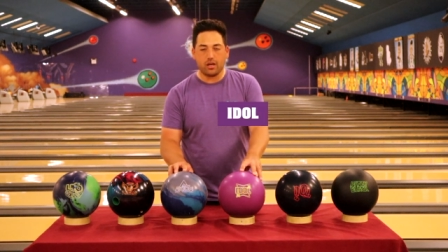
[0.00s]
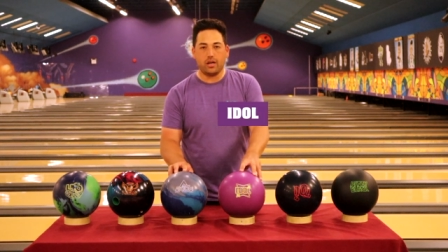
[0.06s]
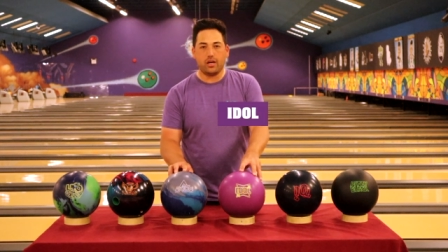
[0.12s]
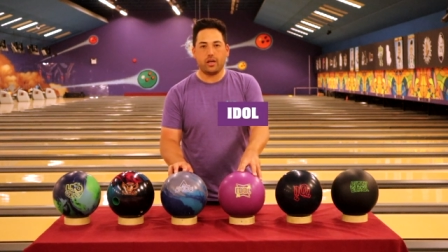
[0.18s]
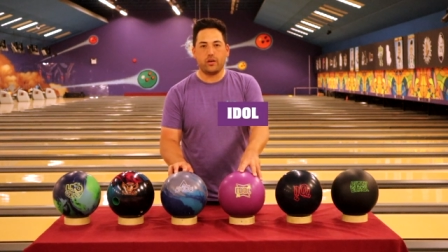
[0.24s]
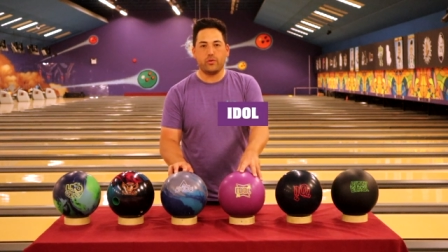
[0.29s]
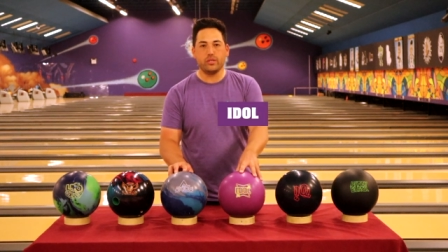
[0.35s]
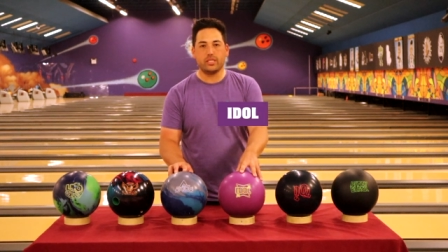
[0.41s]

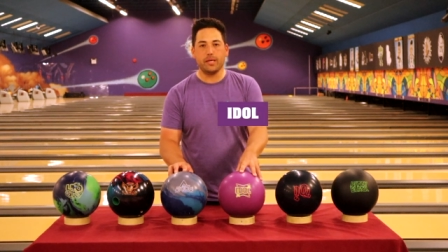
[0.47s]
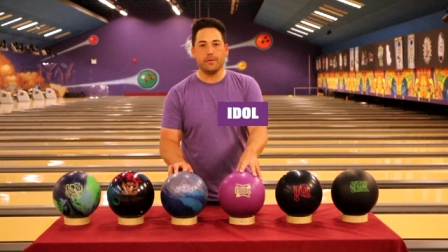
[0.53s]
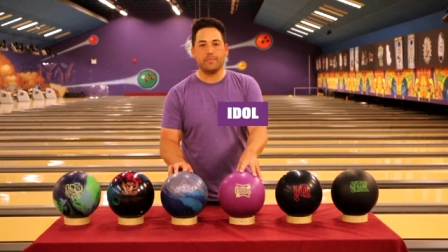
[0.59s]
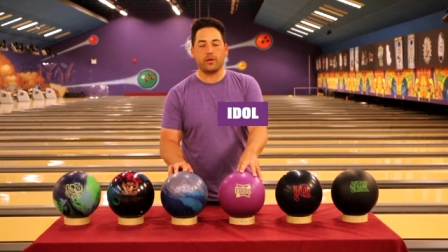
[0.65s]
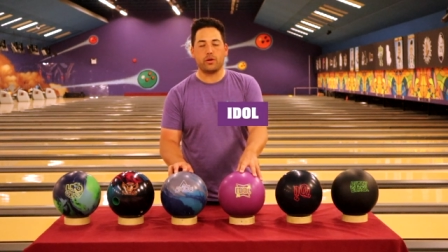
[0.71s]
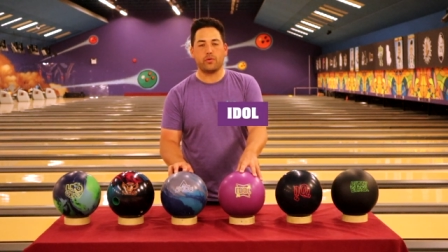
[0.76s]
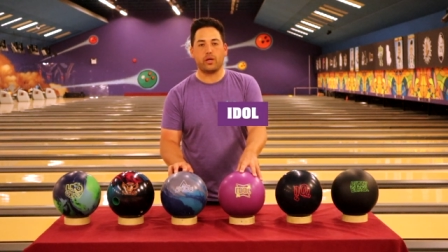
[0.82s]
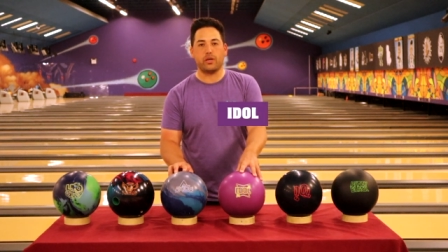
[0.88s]
I always keep
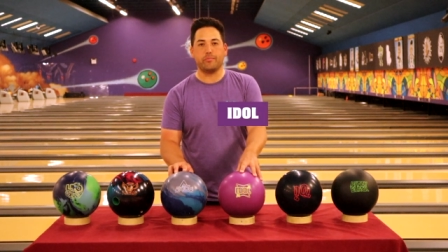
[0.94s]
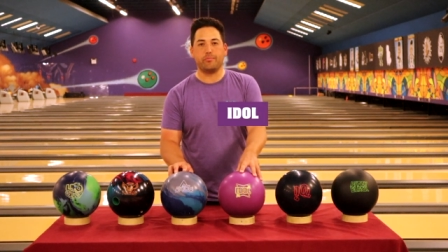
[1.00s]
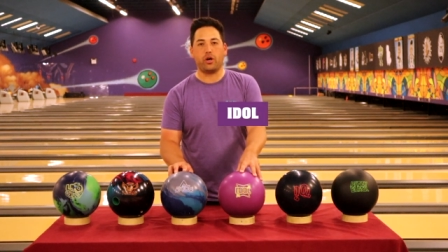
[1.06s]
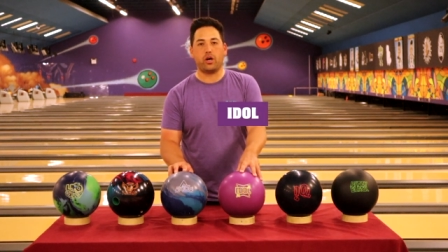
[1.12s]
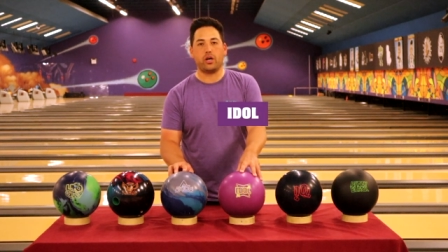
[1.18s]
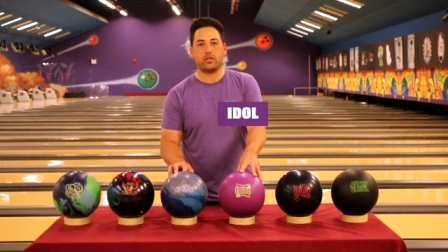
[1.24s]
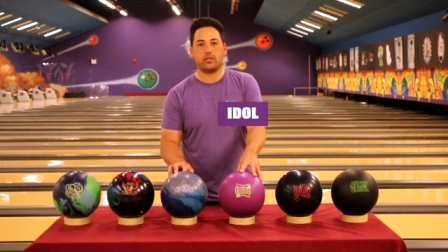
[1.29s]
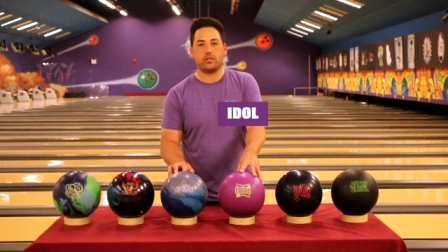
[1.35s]
it around
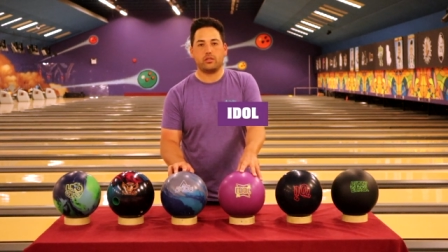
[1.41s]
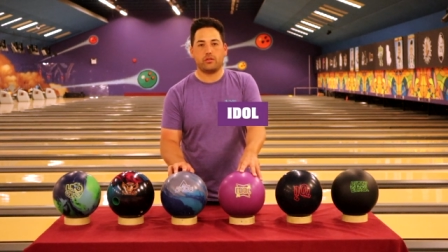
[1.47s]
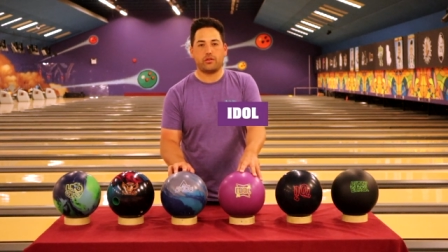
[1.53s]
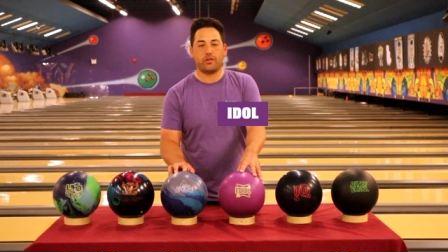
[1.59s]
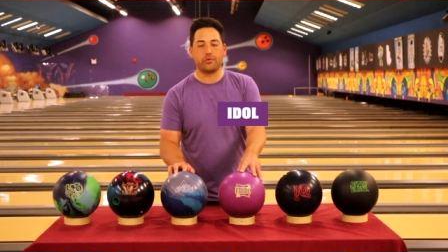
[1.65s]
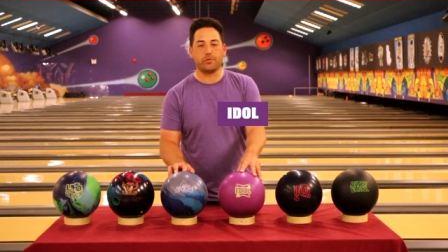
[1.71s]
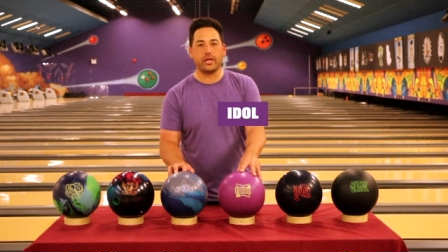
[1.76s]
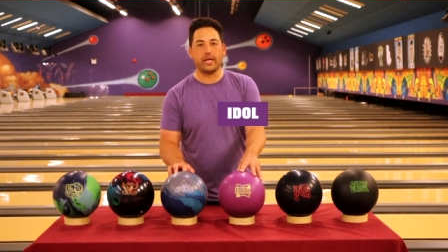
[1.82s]
box,
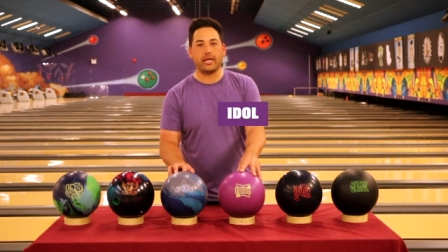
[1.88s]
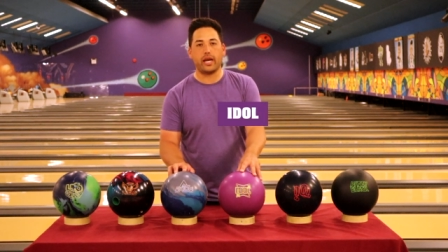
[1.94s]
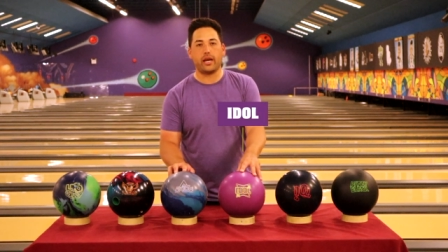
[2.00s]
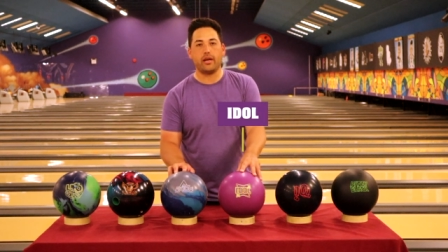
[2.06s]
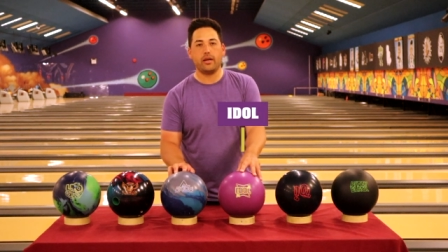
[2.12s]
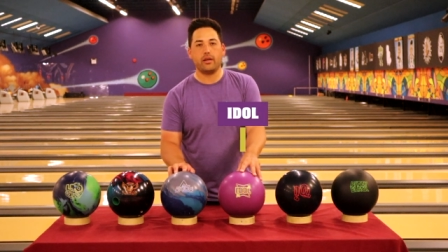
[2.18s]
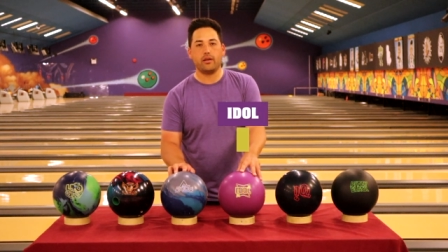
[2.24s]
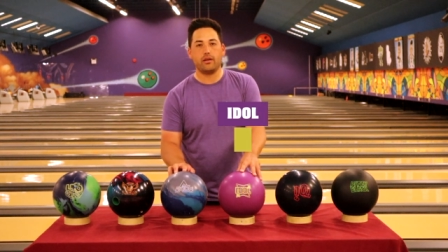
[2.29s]

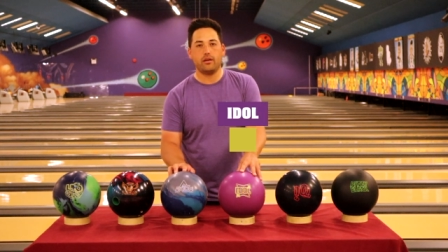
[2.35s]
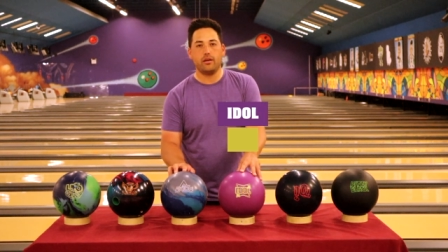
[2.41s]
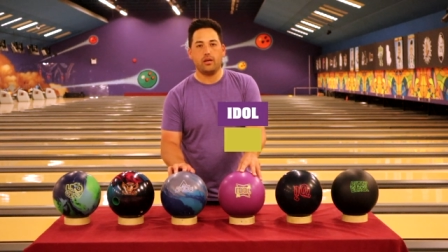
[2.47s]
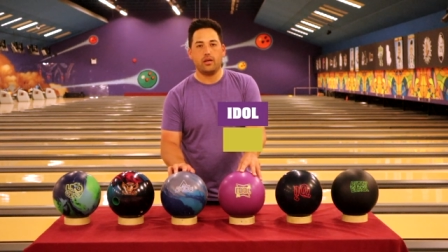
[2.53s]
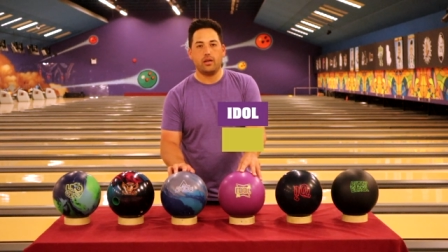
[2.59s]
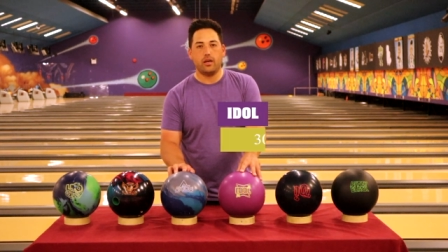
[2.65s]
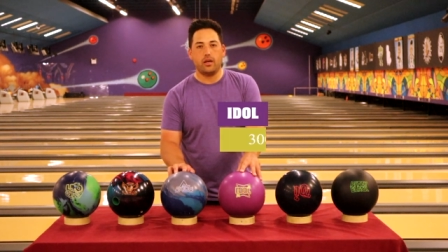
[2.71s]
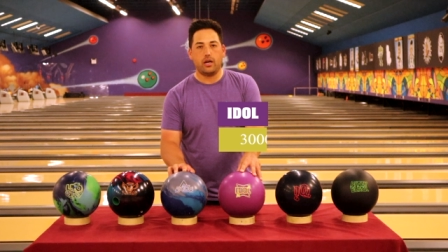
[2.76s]
3K,
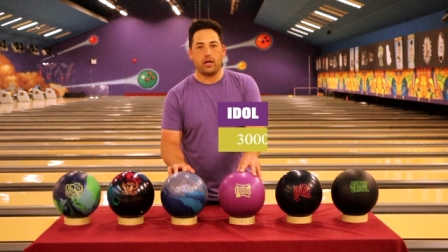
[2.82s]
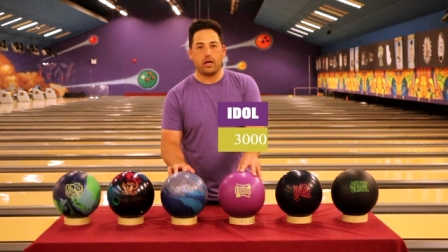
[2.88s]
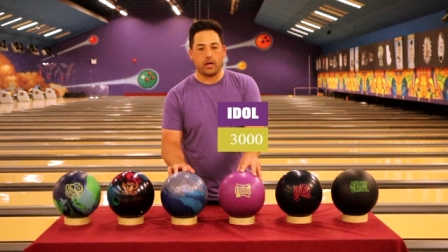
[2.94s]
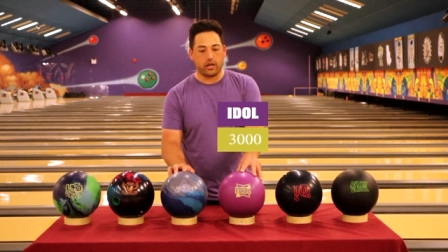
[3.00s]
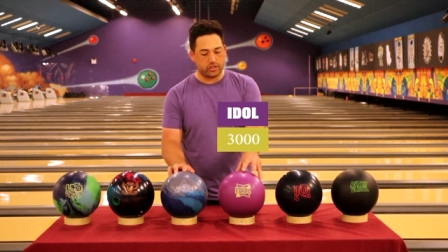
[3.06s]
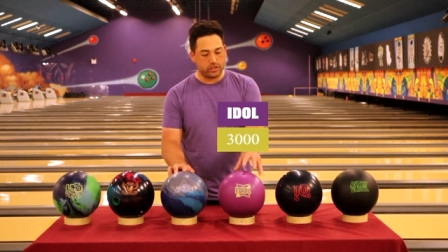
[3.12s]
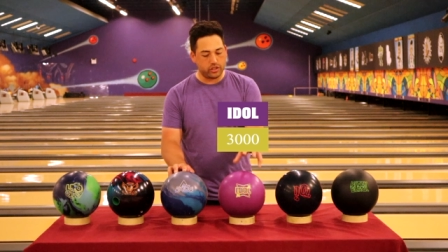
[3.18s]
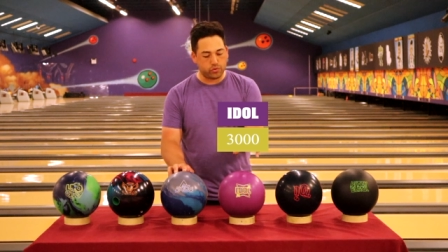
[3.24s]

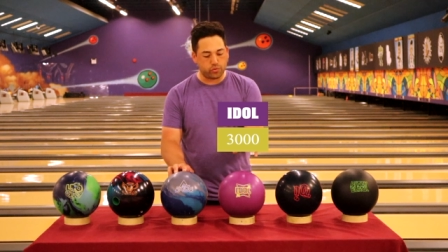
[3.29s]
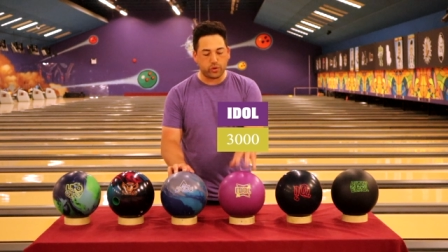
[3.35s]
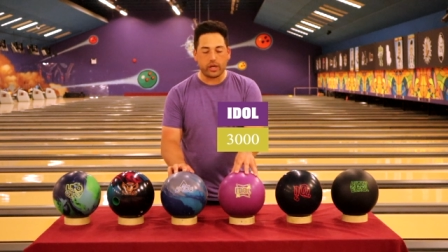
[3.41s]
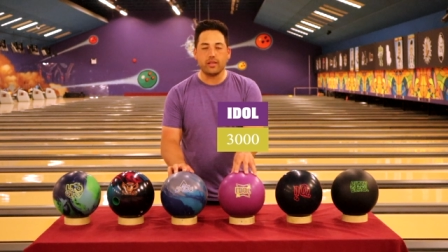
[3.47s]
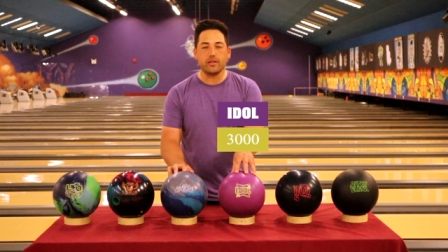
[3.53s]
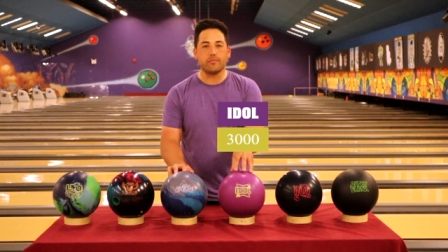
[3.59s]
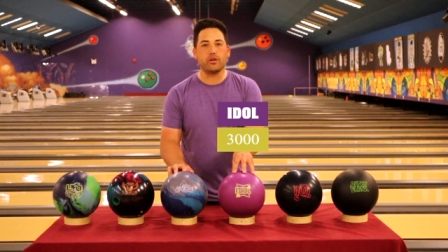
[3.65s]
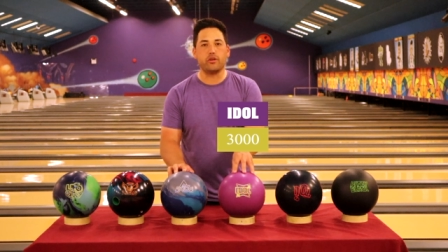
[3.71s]
uh, just
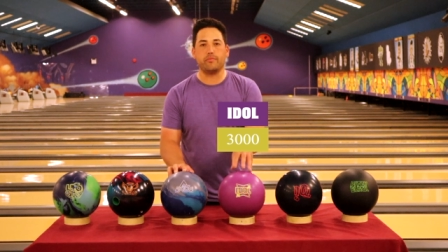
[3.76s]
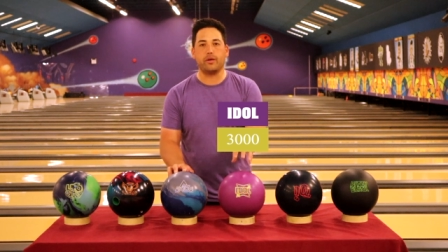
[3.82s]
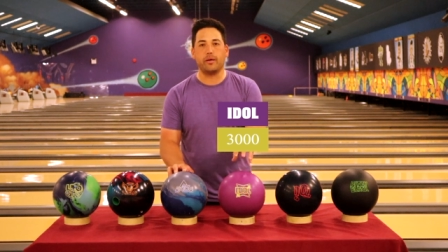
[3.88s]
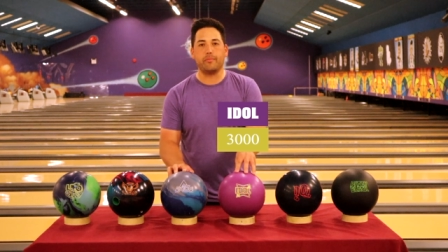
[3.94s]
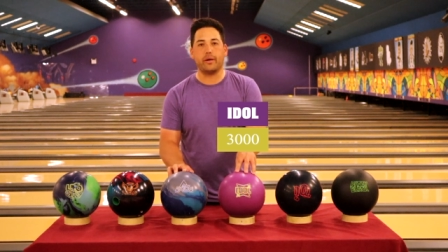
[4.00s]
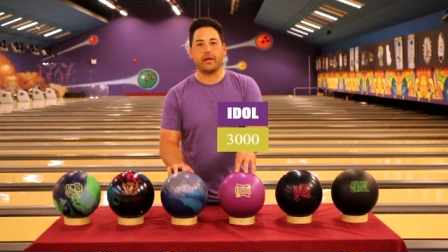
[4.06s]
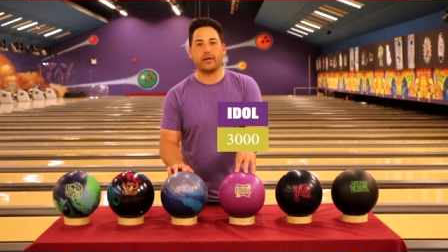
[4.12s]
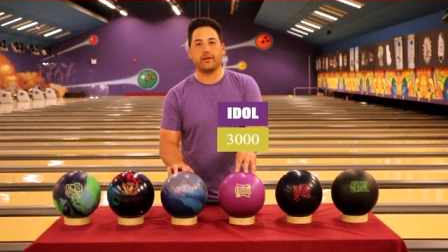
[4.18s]
right in the middle of
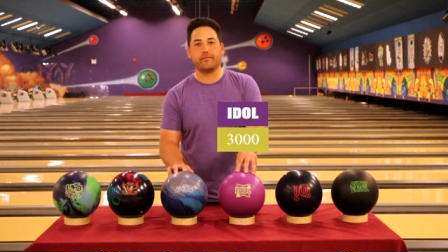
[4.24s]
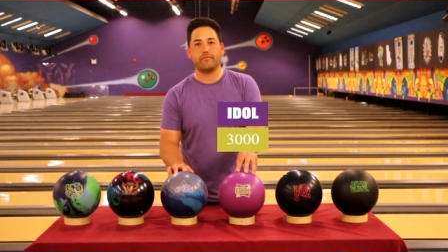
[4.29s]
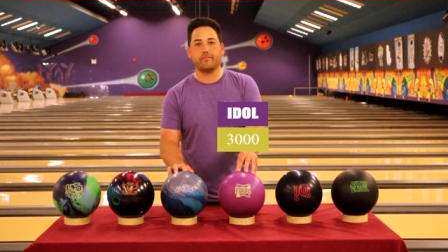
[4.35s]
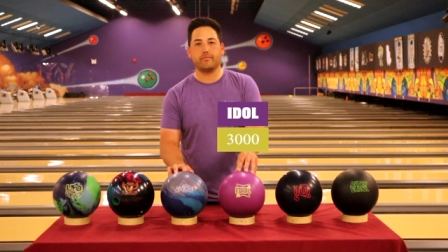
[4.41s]
my bag.